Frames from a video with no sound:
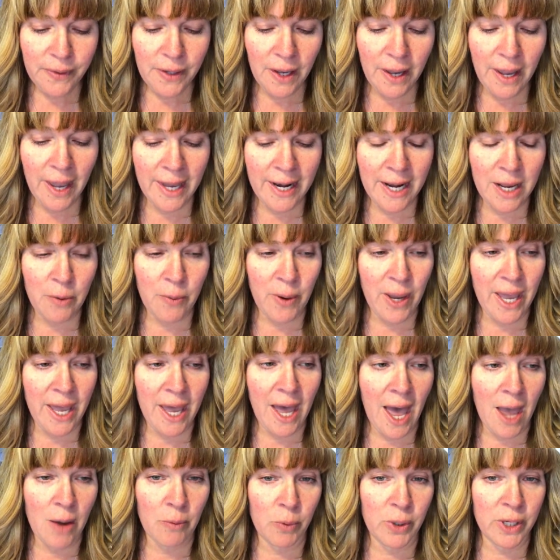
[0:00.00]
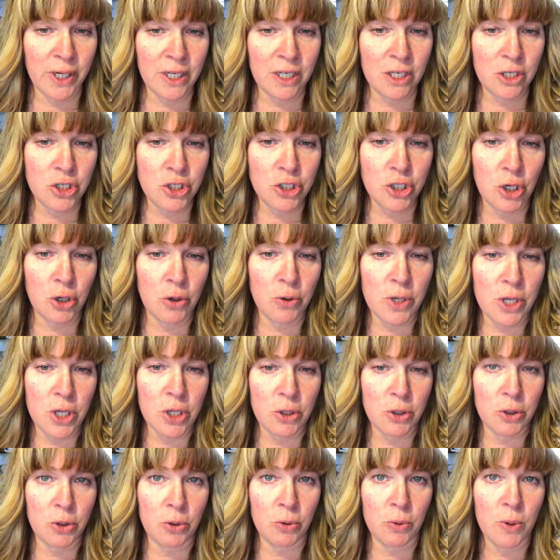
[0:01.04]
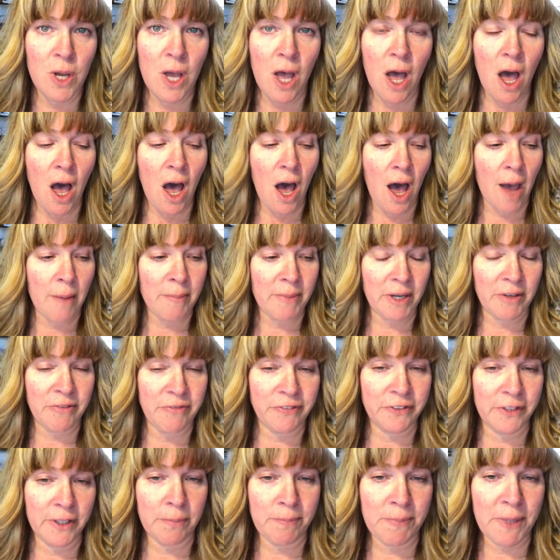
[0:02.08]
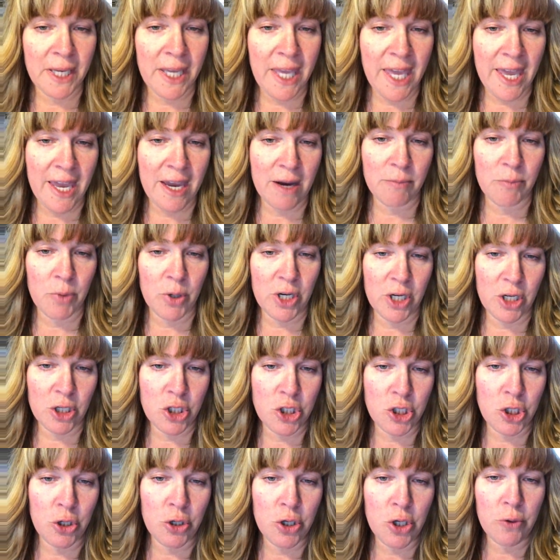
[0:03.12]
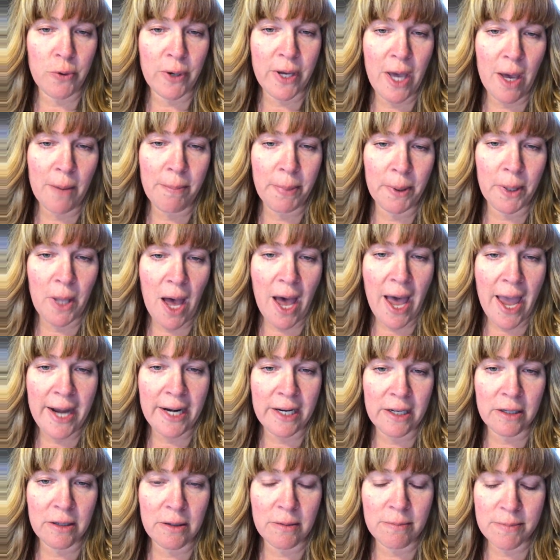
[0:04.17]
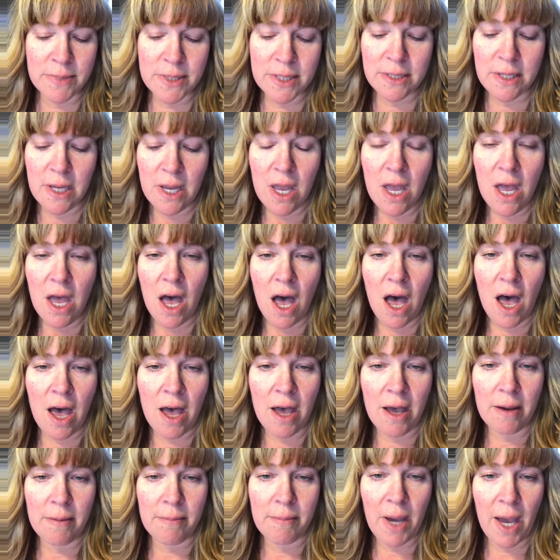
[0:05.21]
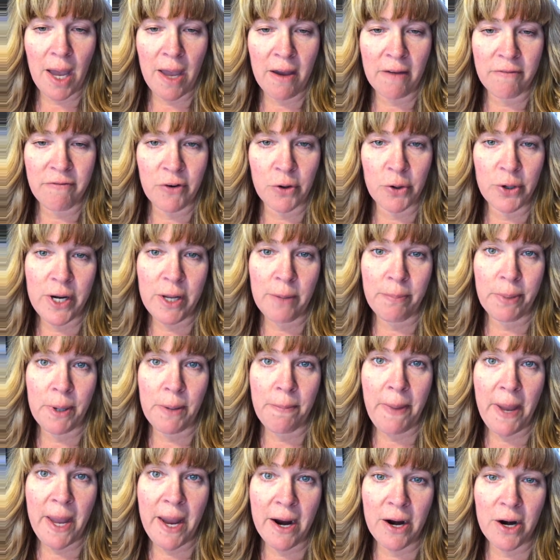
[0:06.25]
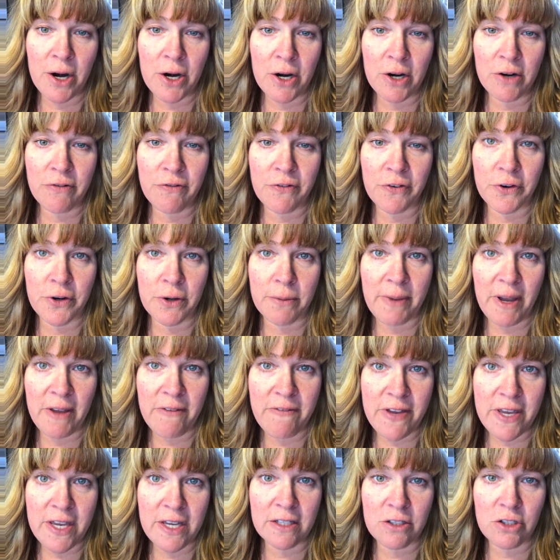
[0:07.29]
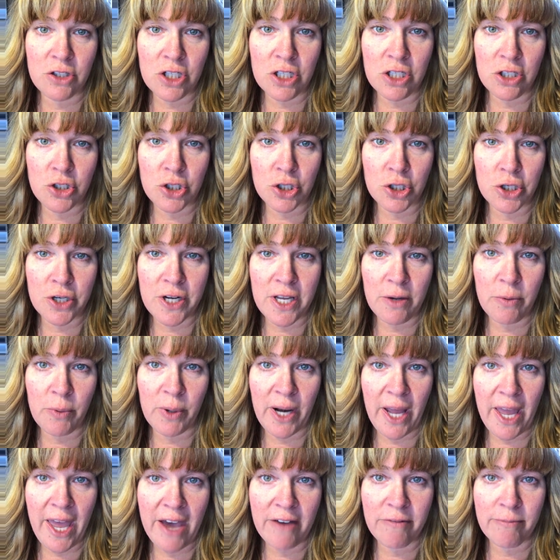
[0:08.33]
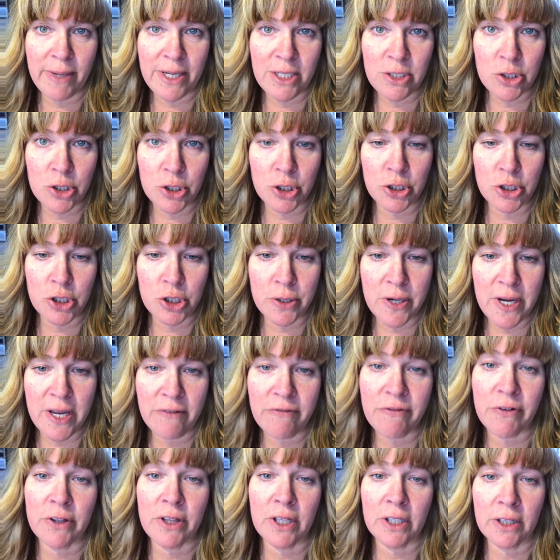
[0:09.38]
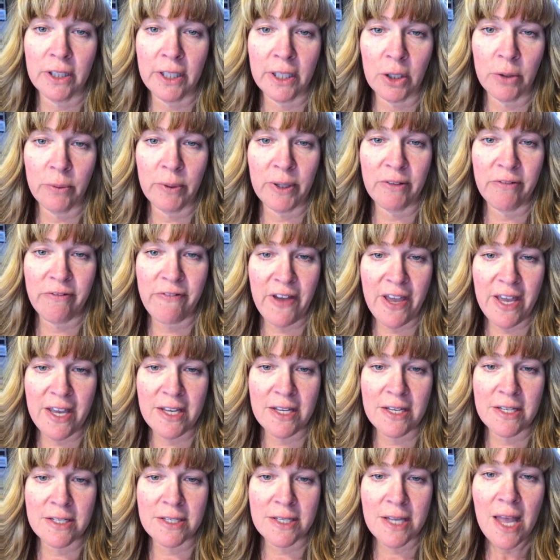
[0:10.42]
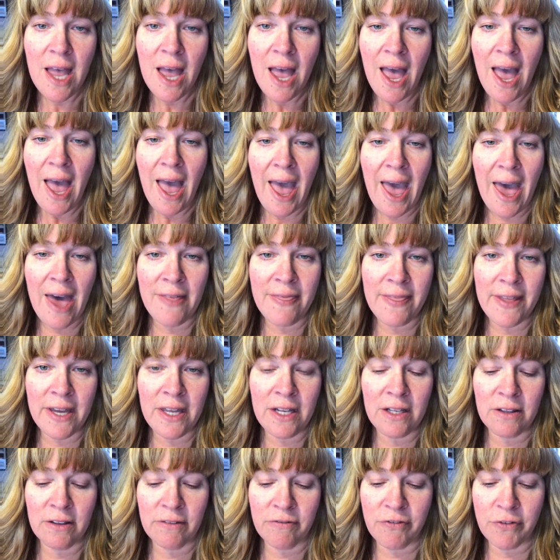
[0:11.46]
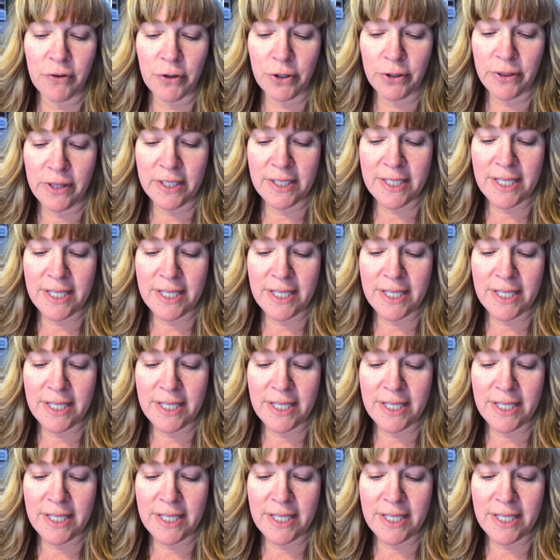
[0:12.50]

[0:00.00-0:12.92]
Anyway, I wanted to show you I'm gonna flip the camera to show you a couple items. Um, I've already prepared for my VSG journey when I have my surgery for the liquid phase and then for the